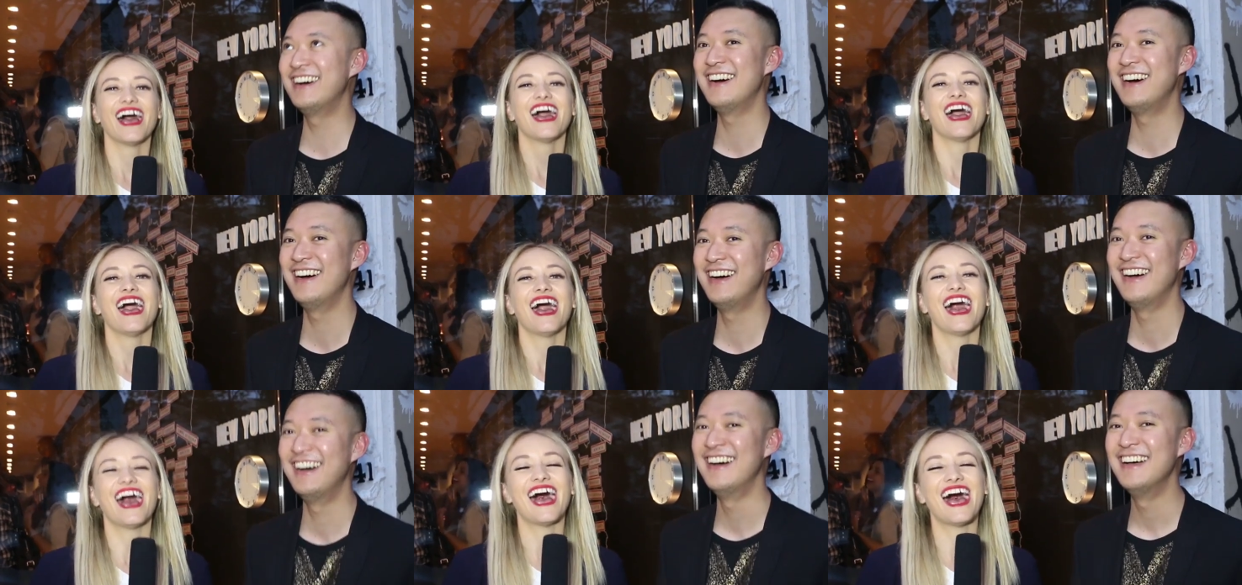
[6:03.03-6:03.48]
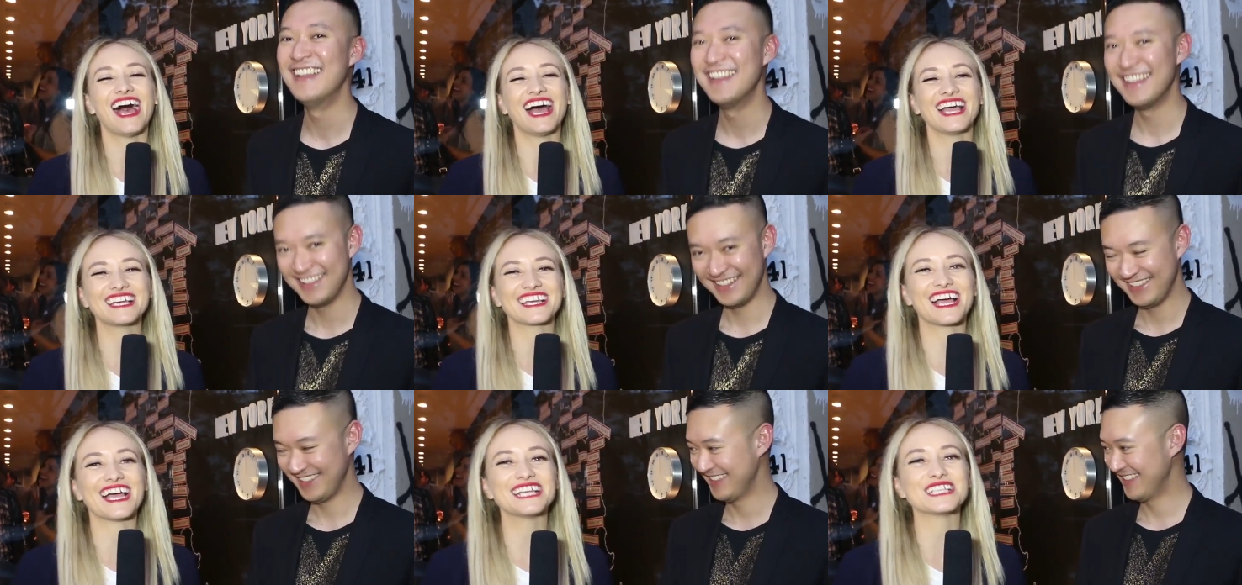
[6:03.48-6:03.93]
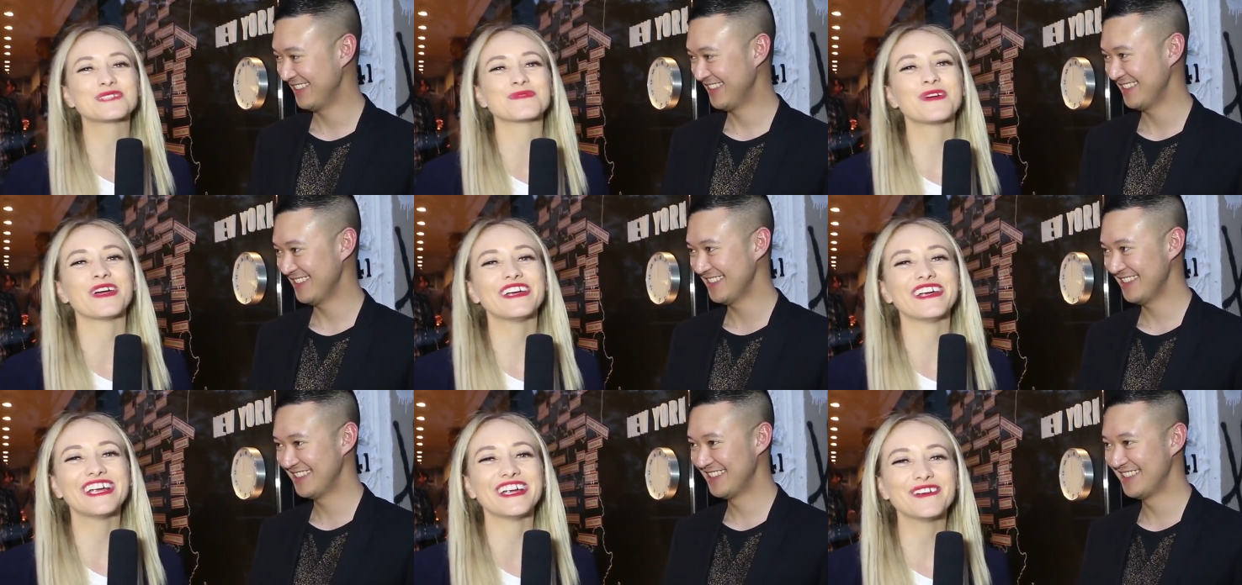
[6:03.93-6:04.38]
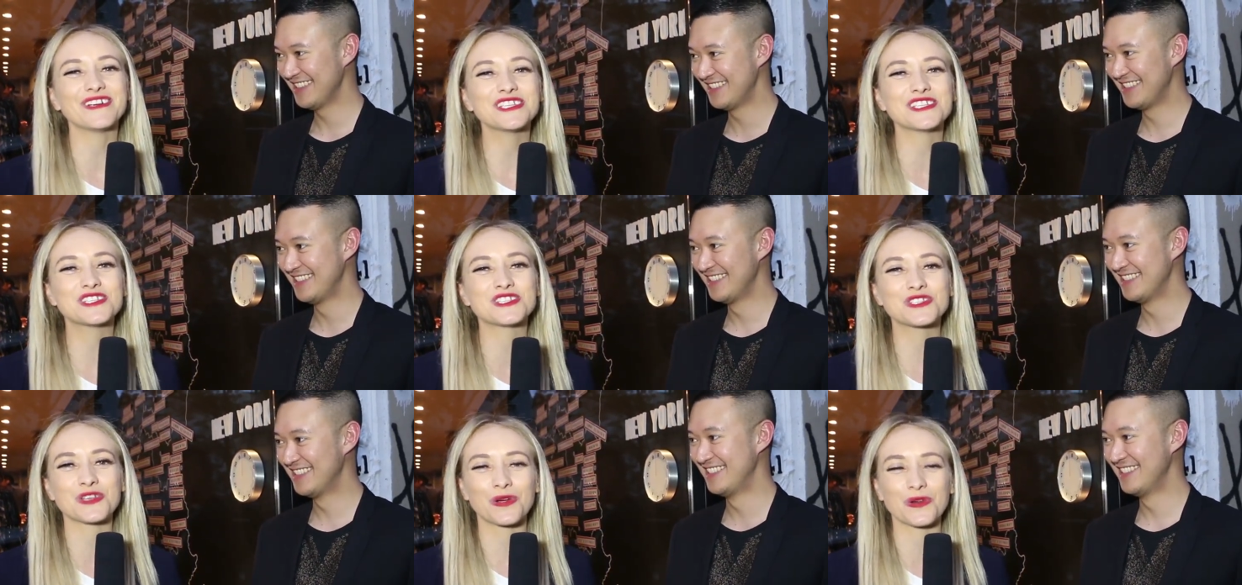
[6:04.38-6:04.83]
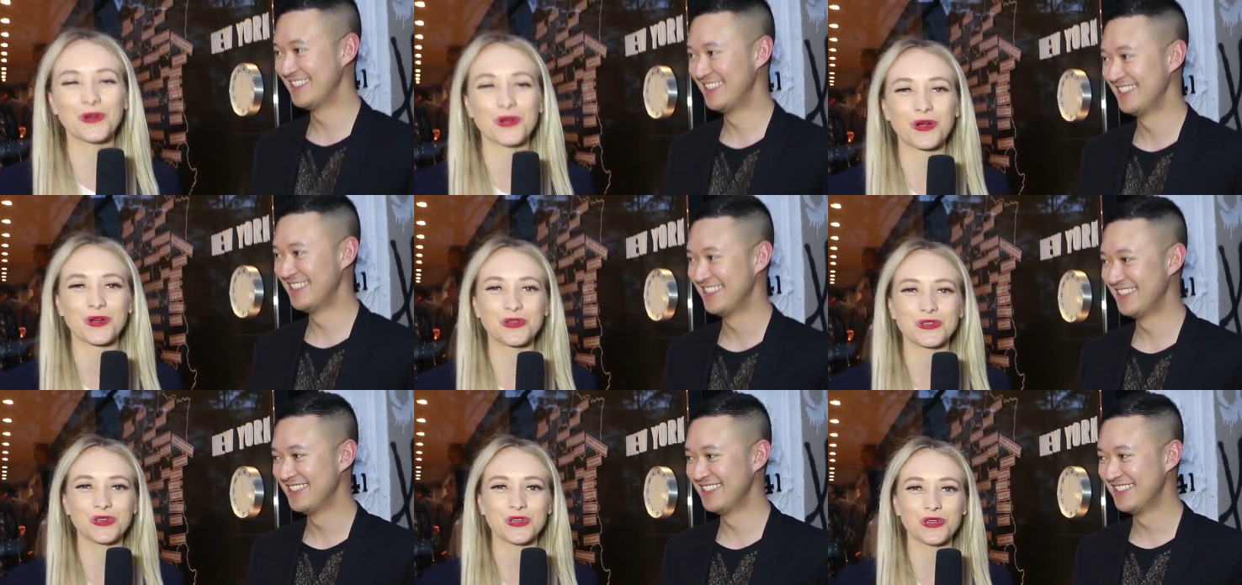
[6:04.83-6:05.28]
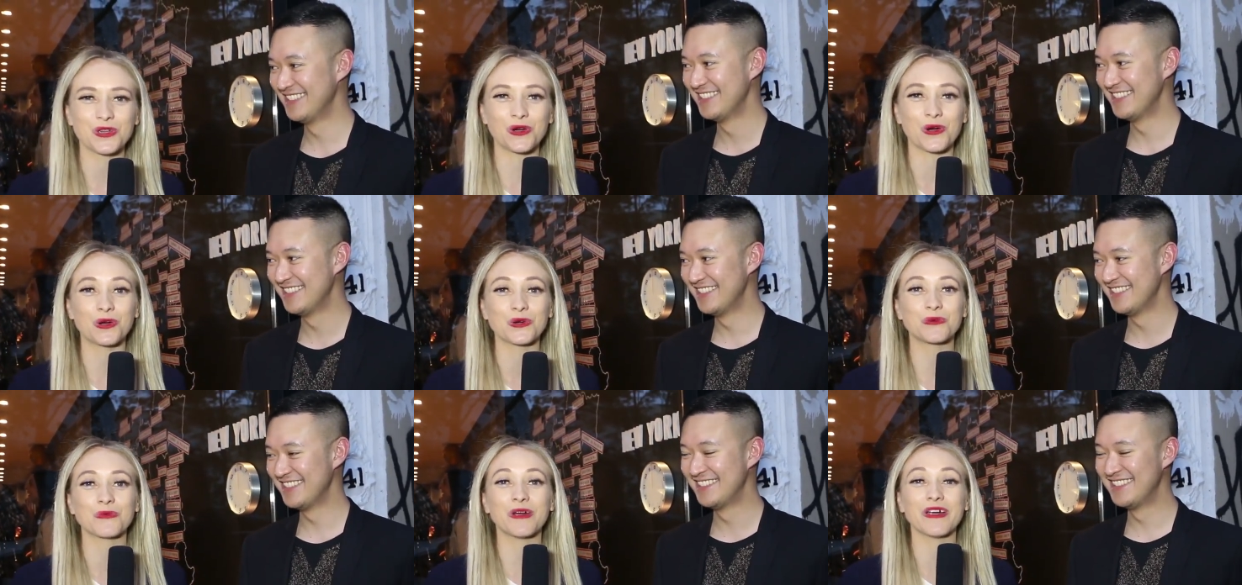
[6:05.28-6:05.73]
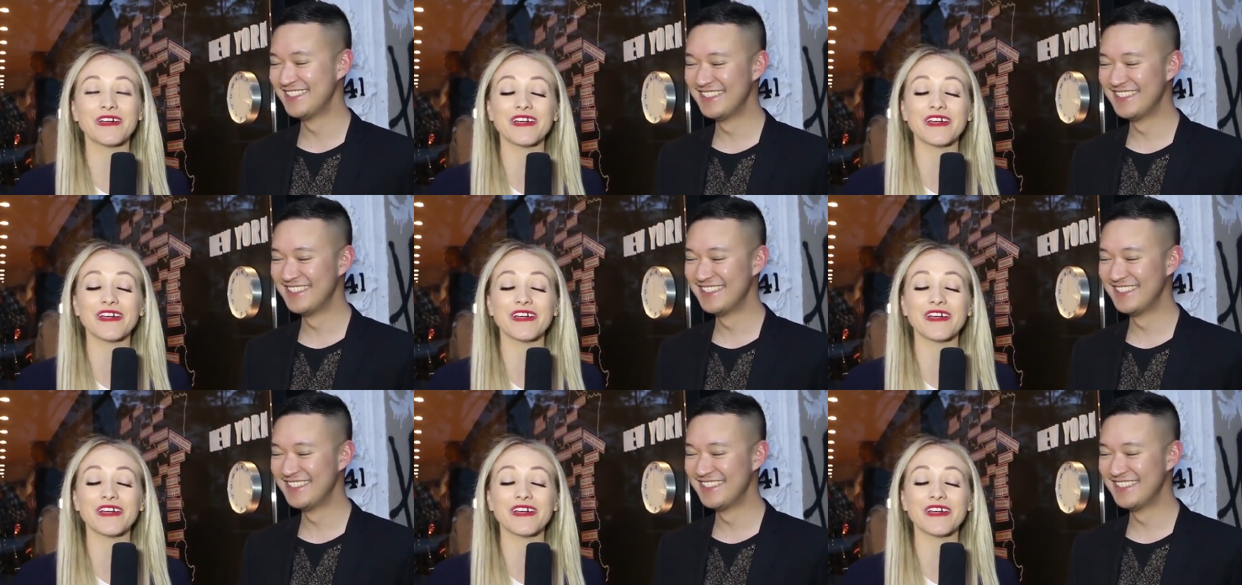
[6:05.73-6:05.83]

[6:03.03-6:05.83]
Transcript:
Speaker 1: Hi guys, we're here in Soho, New York.